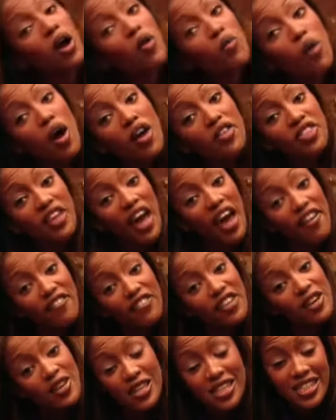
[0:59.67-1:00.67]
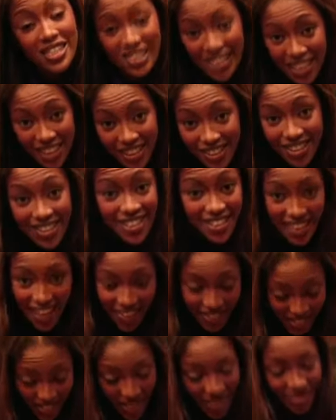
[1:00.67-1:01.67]
we're worth every single
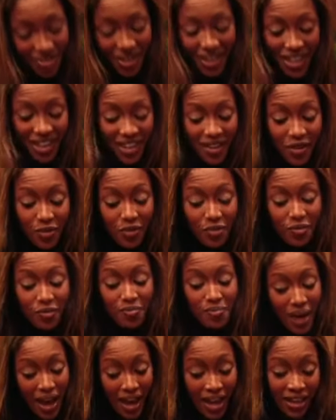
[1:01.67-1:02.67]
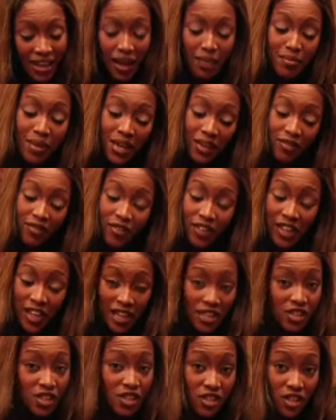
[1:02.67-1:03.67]
cent that we make. I mean, for
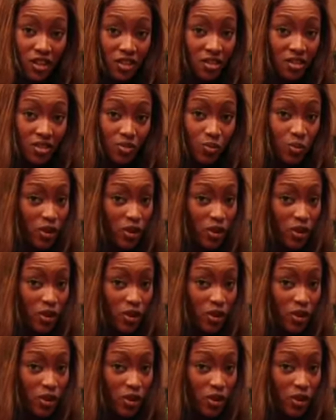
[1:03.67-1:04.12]
instance,